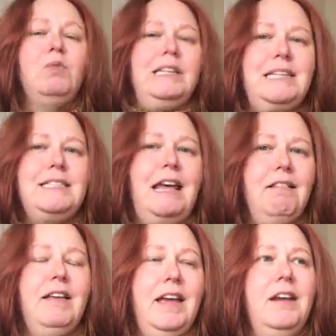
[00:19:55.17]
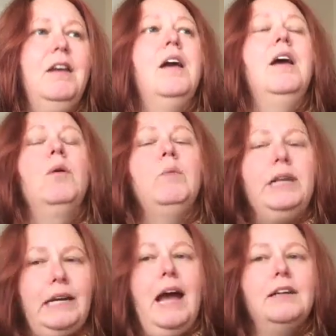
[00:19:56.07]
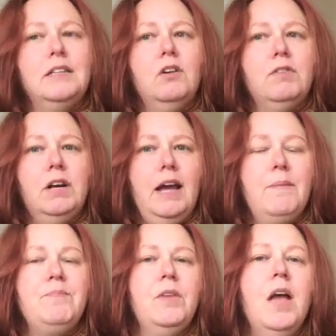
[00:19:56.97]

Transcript: really settle in when he knocked it over again.